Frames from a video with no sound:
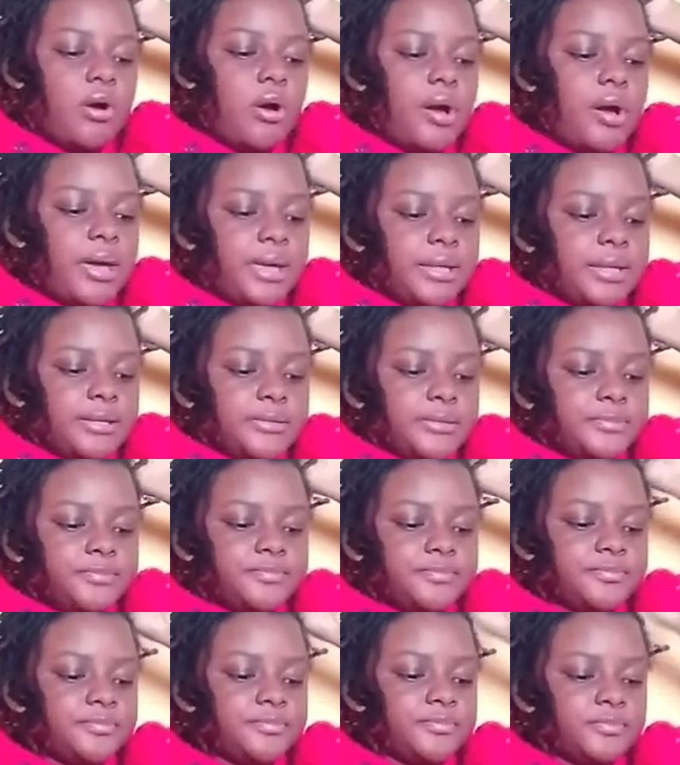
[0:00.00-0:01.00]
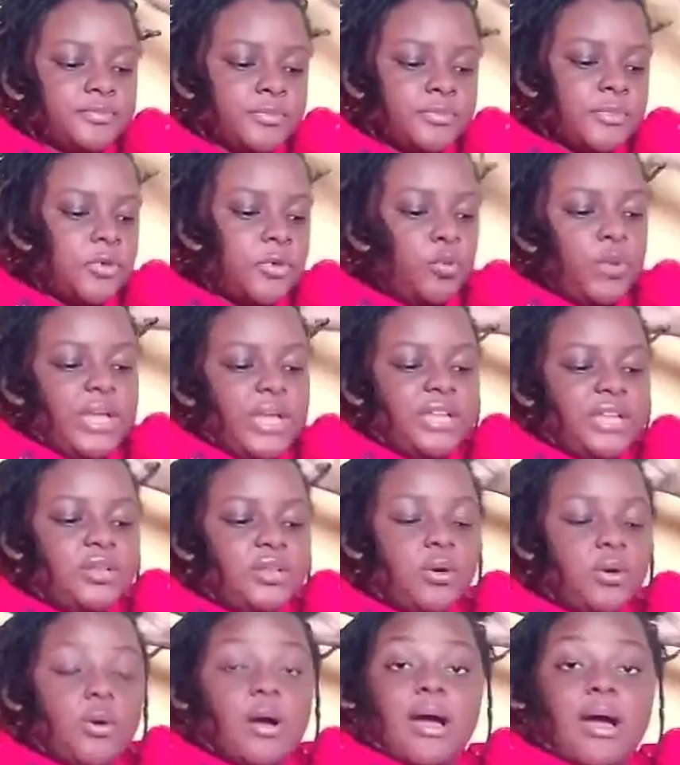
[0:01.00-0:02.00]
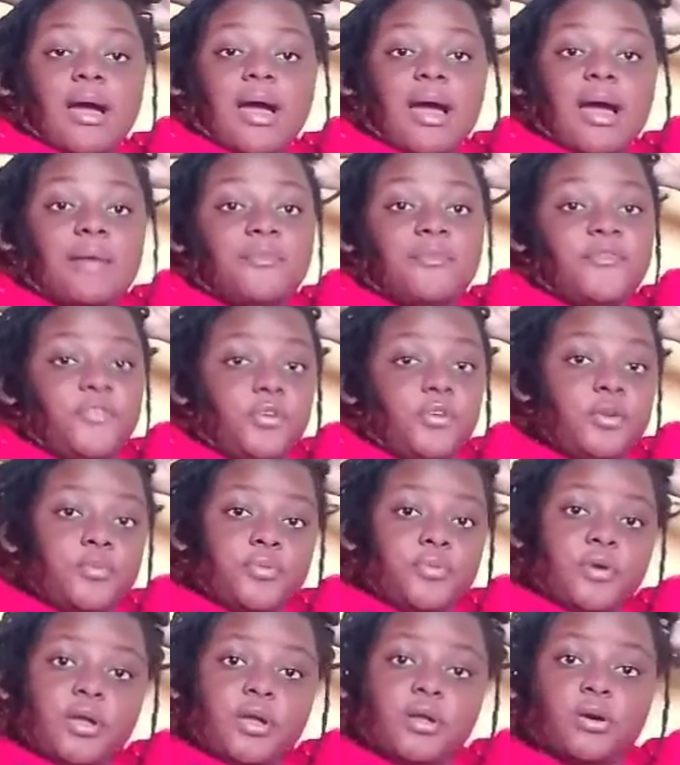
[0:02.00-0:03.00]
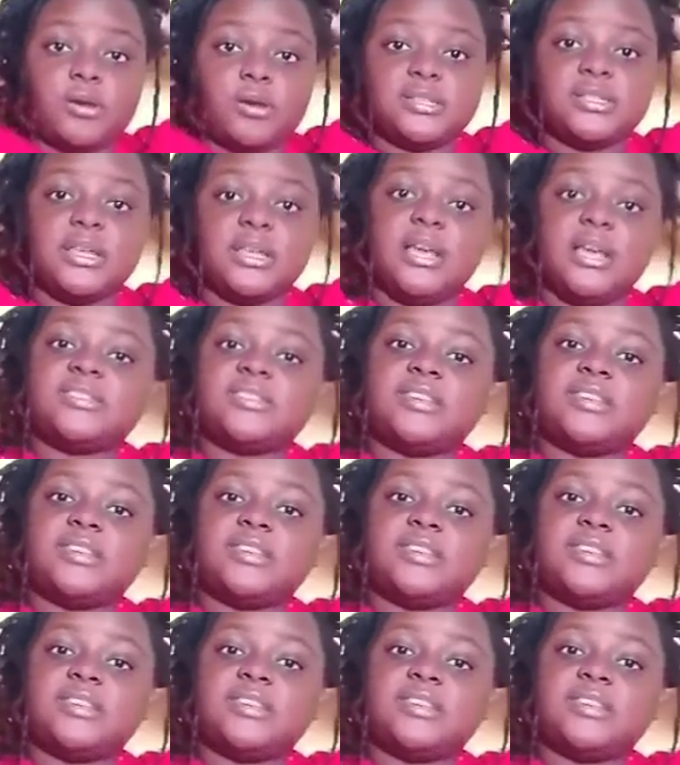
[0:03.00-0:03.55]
oil with no harmful products.